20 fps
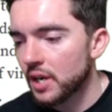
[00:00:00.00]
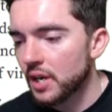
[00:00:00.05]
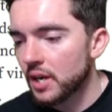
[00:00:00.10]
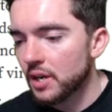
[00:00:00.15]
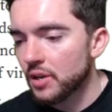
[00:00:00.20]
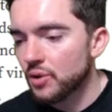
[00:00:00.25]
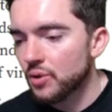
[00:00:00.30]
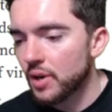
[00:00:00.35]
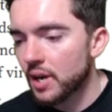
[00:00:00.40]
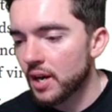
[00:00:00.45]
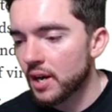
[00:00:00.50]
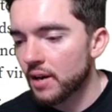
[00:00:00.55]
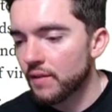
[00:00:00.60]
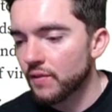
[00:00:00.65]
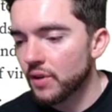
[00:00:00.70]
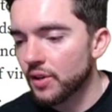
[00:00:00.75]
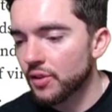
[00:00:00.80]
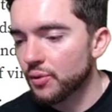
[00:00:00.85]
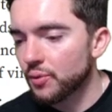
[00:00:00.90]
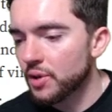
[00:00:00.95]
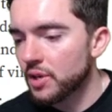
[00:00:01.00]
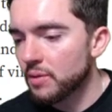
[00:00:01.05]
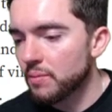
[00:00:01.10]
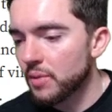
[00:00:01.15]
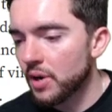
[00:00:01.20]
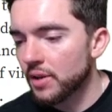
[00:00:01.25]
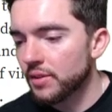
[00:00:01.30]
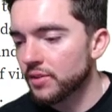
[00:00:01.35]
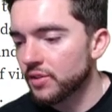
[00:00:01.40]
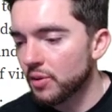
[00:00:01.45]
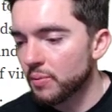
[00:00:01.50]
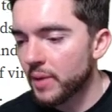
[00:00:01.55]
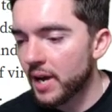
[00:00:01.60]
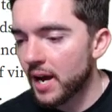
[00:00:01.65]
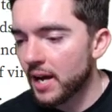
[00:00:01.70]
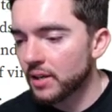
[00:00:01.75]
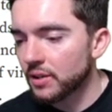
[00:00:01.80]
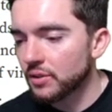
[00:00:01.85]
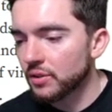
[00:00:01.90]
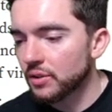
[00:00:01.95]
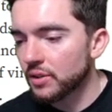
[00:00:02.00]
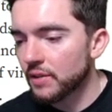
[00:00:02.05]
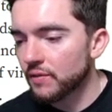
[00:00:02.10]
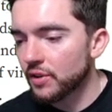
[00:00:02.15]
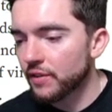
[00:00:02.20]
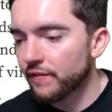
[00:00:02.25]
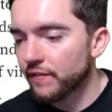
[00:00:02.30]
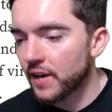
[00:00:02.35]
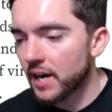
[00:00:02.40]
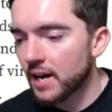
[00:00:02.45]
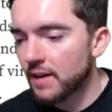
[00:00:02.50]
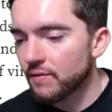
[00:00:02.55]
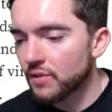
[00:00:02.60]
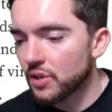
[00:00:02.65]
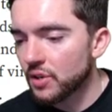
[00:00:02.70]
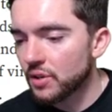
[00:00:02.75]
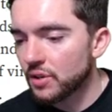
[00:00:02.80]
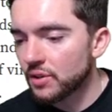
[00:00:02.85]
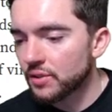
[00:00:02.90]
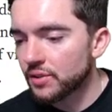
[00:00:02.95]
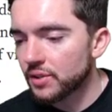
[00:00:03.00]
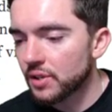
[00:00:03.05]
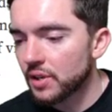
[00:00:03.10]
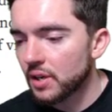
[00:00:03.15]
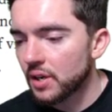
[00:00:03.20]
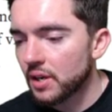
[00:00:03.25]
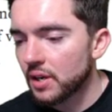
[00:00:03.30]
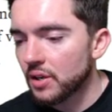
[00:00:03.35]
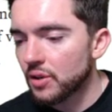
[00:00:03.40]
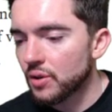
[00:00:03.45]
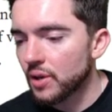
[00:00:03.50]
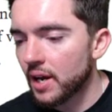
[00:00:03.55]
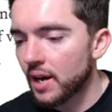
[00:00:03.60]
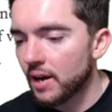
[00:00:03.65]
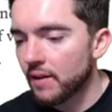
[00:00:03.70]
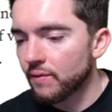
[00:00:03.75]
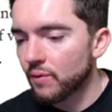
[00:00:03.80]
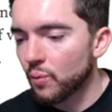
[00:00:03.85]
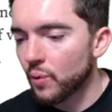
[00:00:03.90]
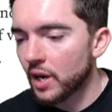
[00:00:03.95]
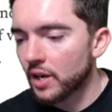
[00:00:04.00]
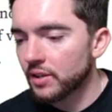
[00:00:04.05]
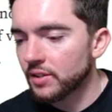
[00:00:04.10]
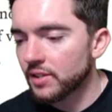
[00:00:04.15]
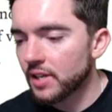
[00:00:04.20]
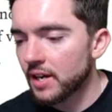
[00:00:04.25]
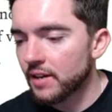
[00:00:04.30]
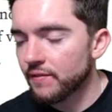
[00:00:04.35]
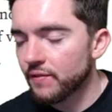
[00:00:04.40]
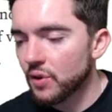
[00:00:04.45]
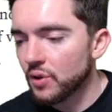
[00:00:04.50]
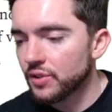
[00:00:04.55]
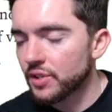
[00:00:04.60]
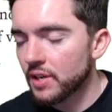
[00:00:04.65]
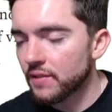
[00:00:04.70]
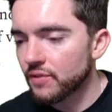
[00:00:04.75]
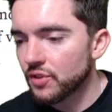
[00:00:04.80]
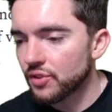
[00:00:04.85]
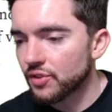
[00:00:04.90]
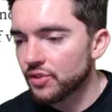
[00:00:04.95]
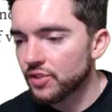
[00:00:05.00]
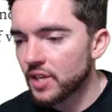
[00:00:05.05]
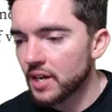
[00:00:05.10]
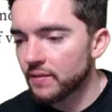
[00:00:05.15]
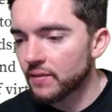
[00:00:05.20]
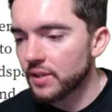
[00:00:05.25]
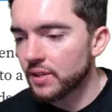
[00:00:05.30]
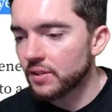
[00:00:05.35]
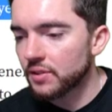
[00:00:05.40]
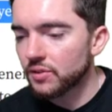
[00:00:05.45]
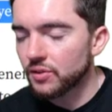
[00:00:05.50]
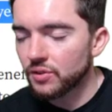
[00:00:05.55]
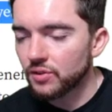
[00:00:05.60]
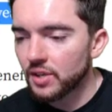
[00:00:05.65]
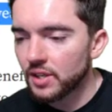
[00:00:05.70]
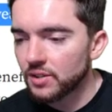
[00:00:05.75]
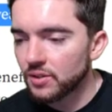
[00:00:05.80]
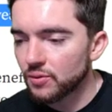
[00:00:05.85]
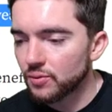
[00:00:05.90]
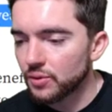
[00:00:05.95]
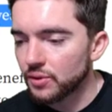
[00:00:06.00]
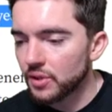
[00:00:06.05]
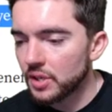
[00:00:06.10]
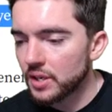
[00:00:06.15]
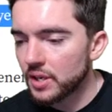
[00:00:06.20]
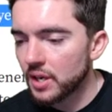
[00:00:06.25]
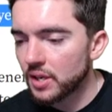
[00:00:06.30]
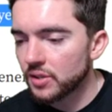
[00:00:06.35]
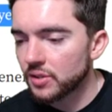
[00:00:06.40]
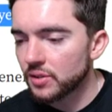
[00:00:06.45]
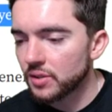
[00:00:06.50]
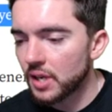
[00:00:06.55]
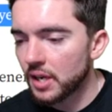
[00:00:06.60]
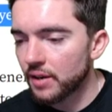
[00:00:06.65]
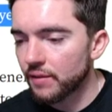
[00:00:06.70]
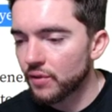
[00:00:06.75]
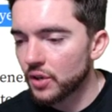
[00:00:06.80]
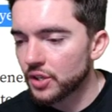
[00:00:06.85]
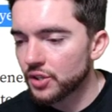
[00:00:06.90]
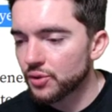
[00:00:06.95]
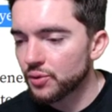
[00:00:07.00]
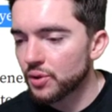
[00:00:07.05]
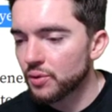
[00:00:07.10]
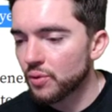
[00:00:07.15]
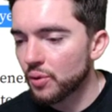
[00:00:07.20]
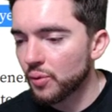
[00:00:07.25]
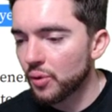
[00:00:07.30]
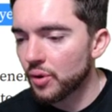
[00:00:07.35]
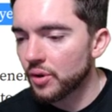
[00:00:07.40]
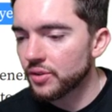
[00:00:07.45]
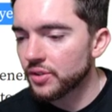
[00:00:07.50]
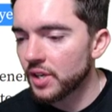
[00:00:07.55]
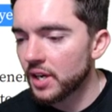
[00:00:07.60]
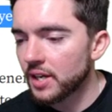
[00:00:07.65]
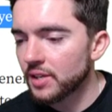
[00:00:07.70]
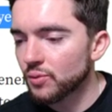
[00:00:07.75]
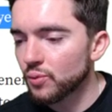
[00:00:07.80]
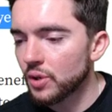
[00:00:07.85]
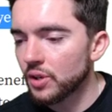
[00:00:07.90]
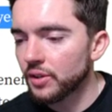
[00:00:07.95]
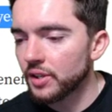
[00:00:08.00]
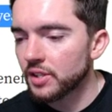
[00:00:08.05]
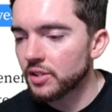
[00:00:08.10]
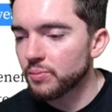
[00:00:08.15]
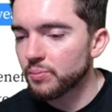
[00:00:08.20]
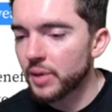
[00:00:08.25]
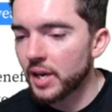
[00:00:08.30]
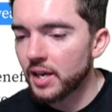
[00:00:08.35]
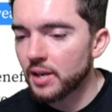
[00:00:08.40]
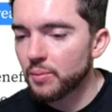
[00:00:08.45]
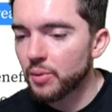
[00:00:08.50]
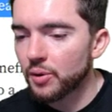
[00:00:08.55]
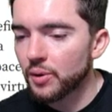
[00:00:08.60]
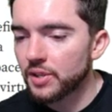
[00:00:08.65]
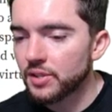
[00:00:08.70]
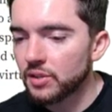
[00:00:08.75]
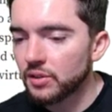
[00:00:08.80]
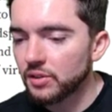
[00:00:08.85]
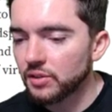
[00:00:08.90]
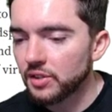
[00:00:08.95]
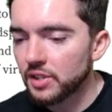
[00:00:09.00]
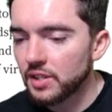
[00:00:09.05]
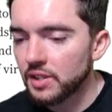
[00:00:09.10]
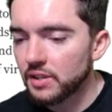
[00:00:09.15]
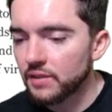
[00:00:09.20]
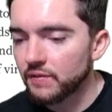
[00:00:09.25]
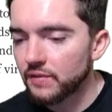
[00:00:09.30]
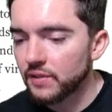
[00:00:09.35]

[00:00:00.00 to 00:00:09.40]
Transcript: You have a three month sabbatical every five years. You have wireless headphones after seven, so lots of really nice anniversary rewards as well as paid parental leave.